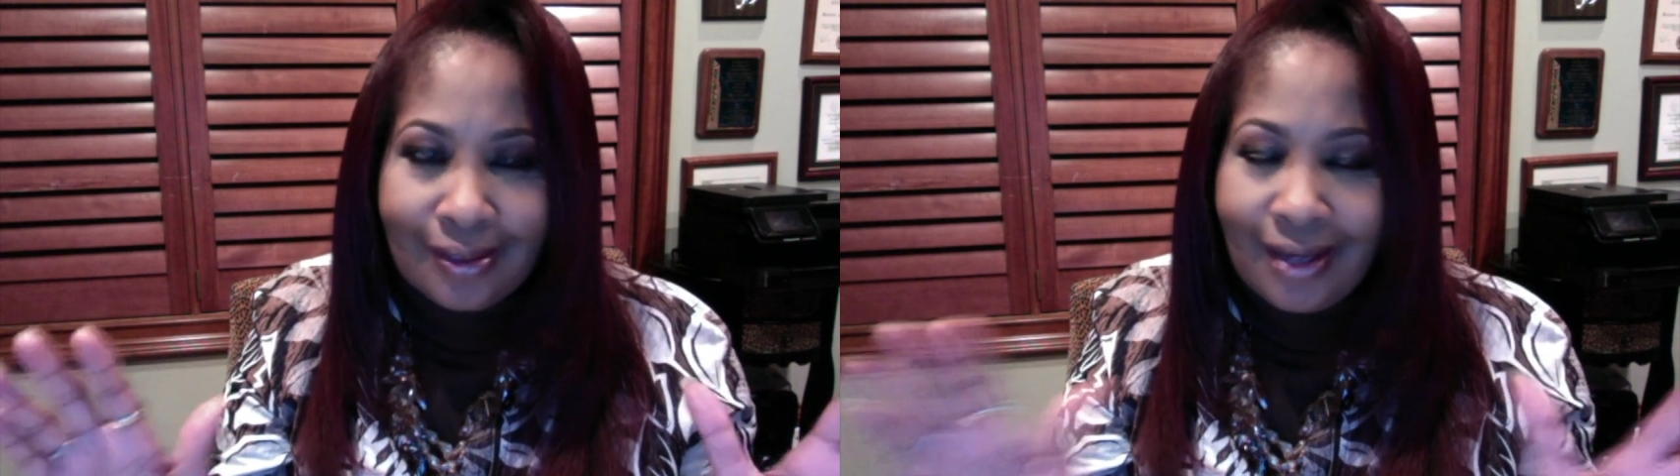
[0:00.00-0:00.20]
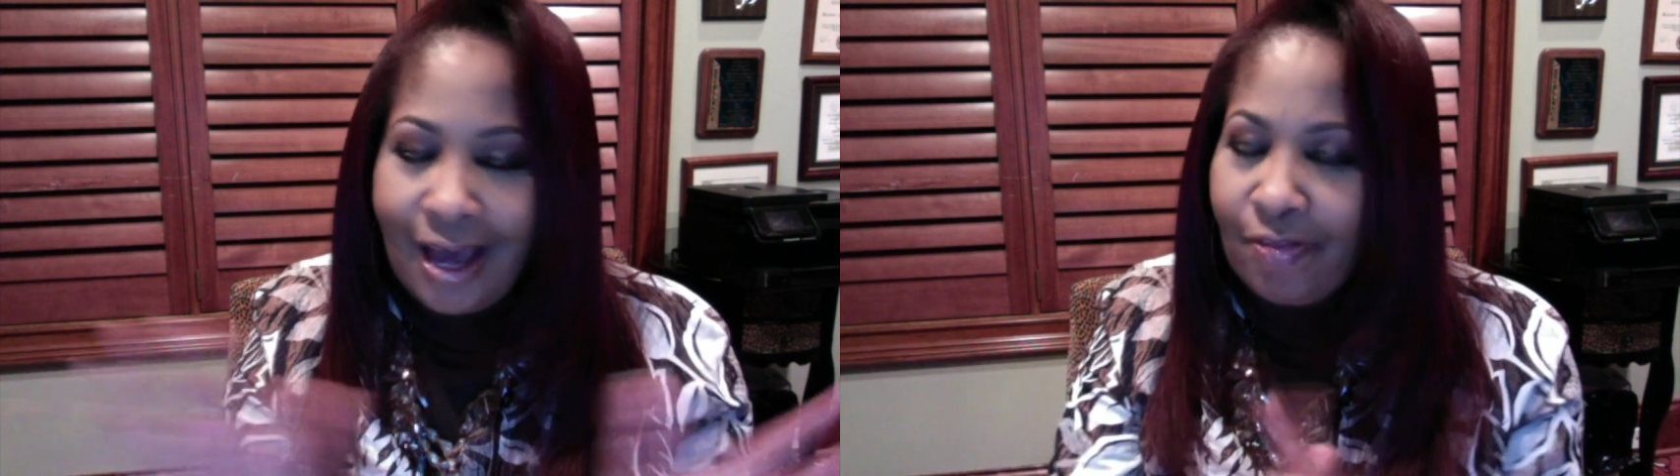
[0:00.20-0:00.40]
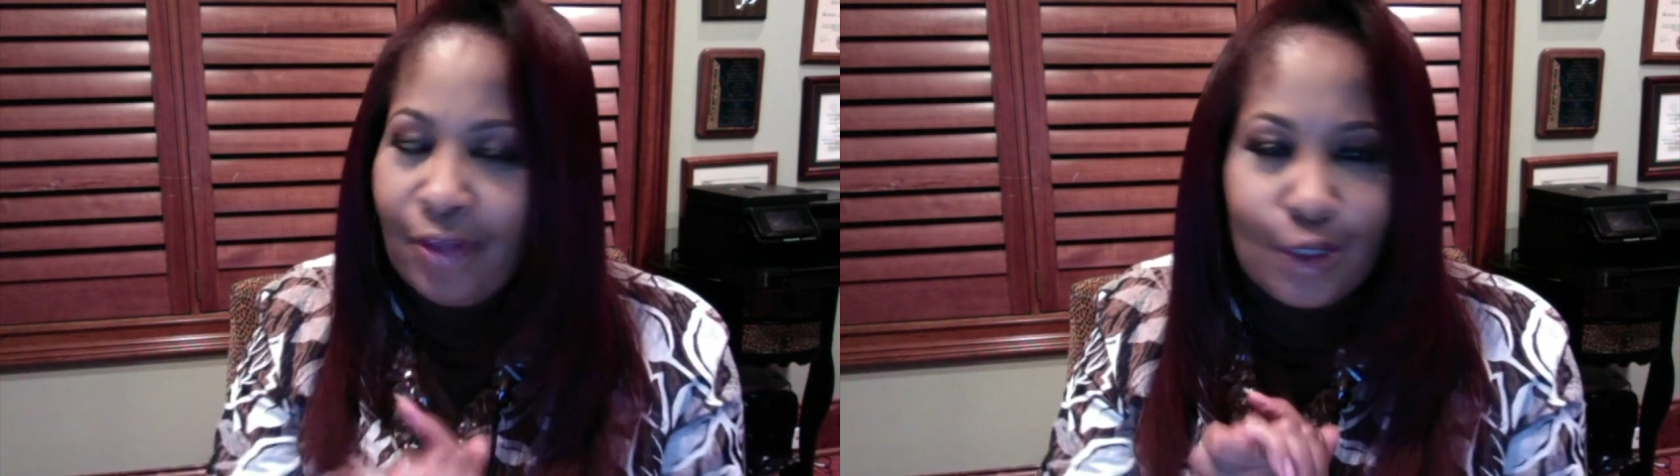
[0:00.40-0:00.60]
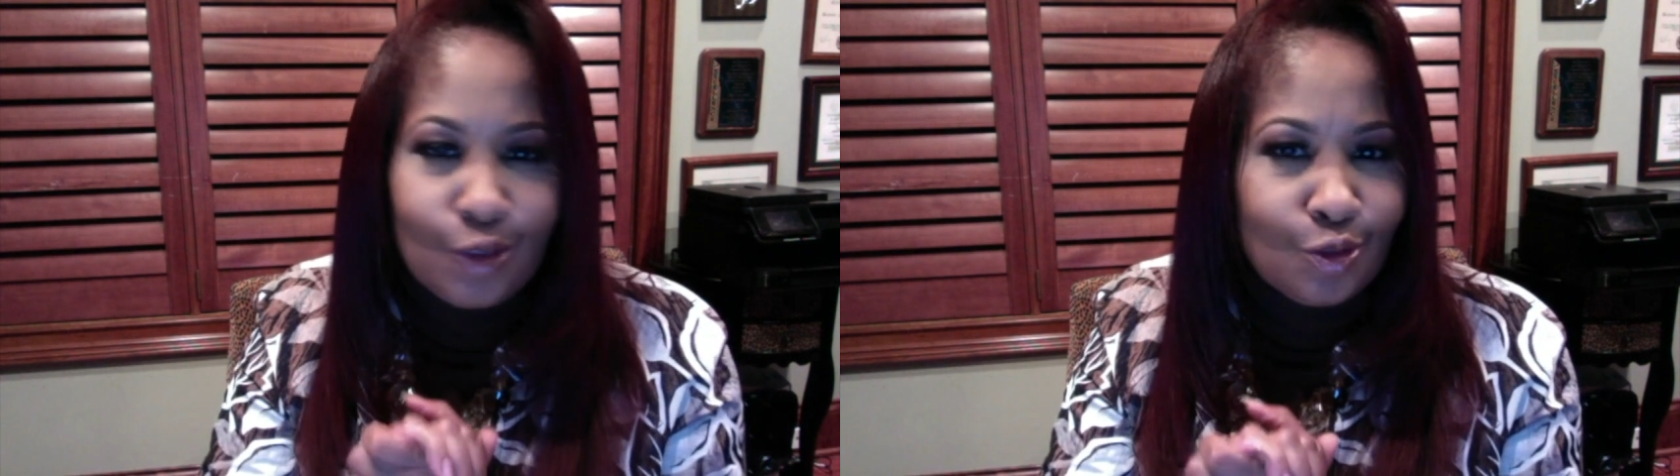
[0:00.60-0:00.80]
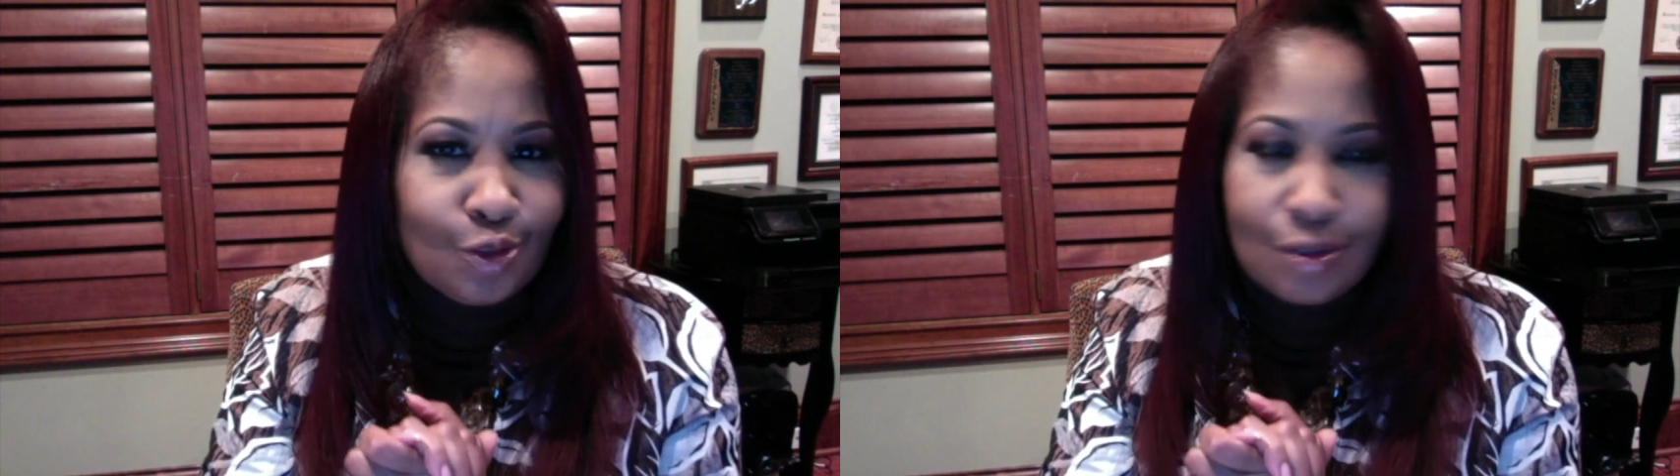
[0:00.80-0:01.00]
I thank you
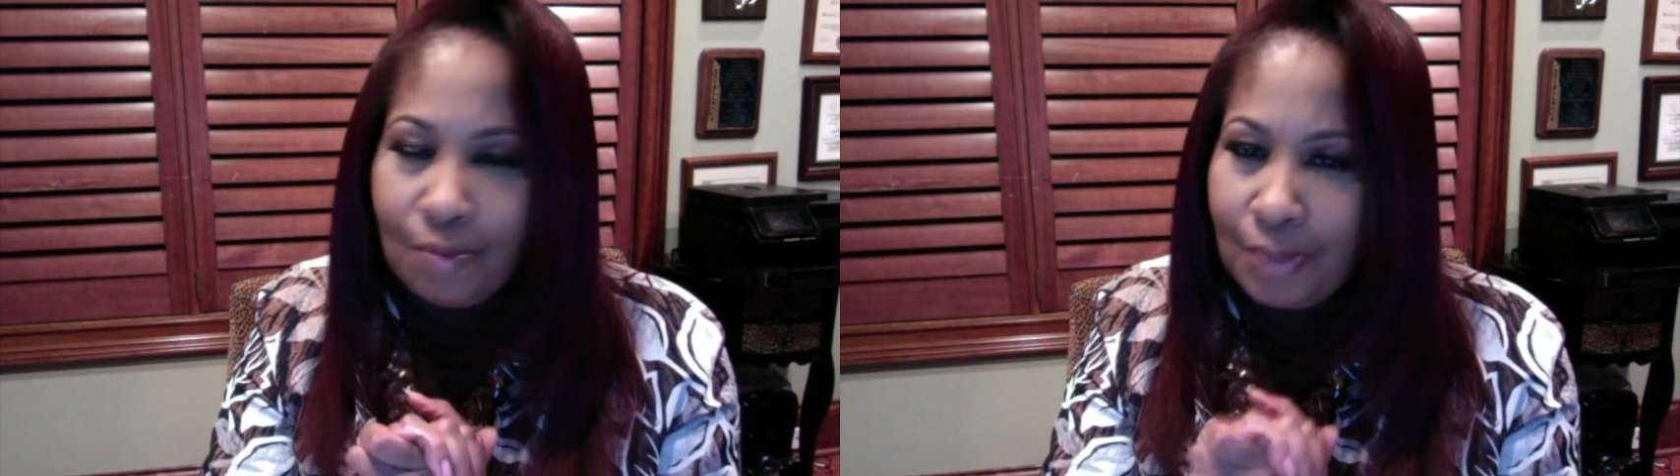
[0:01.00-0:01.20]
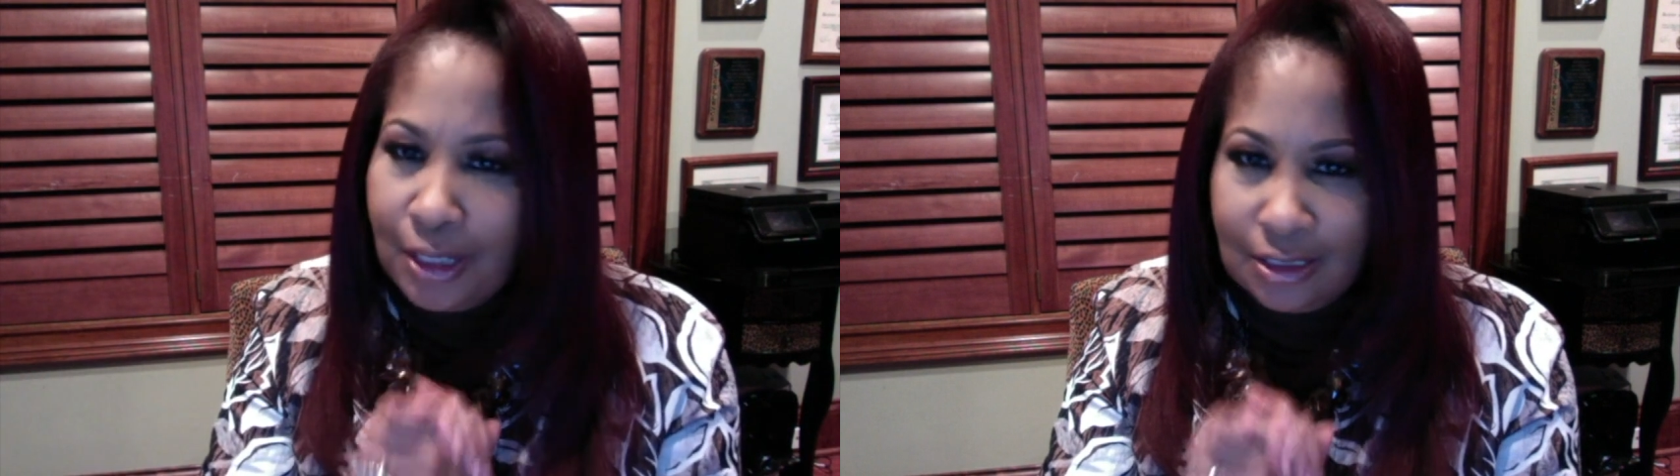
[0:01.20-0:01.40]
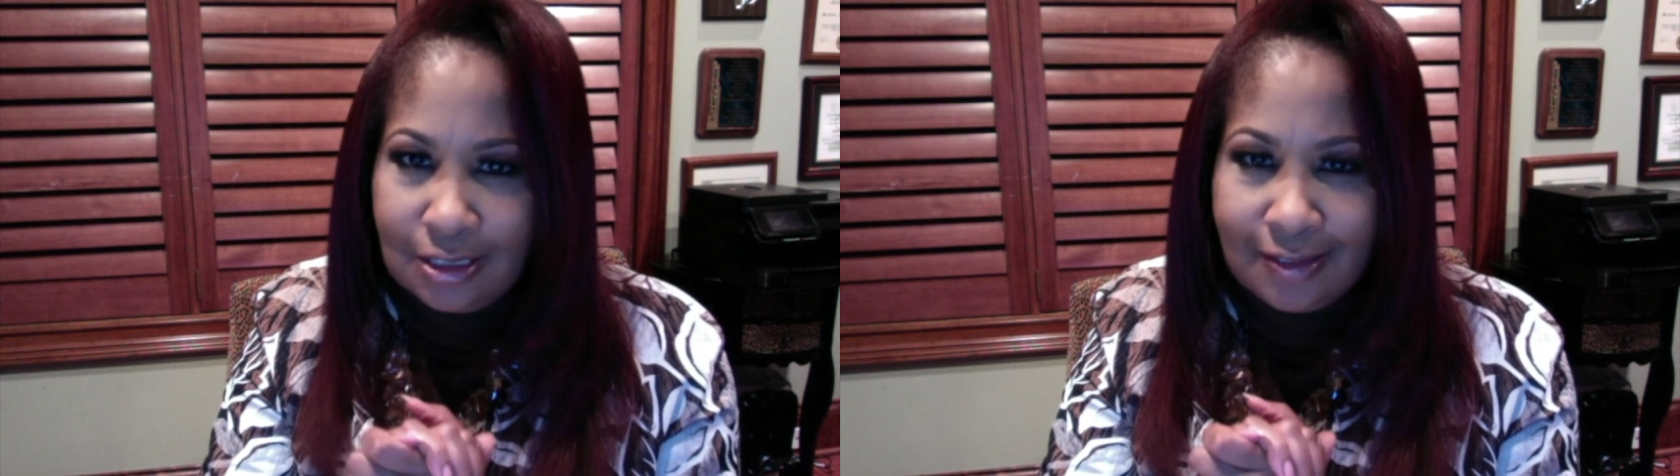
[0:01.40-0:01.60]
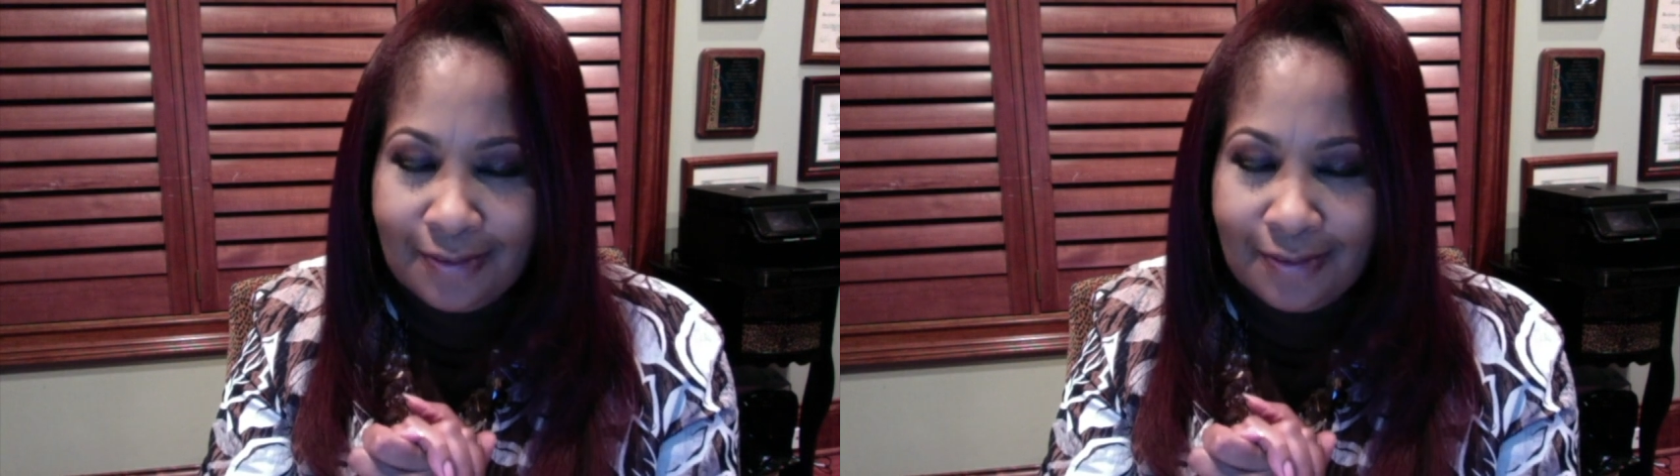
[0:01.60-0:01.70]
so much